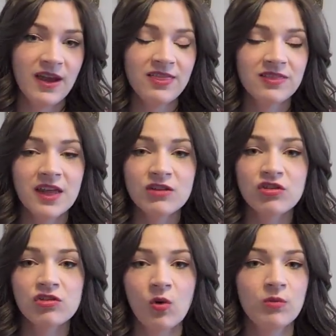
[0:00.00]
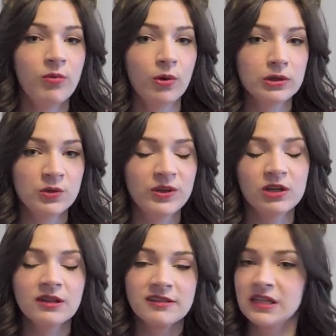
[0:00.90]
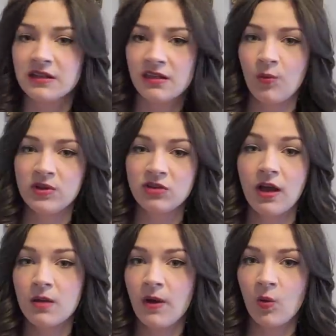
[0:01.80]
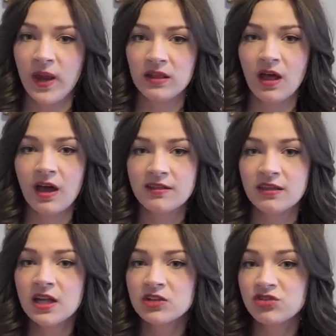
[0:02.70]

I think that is so important when you're listening to someone talk about weight loss,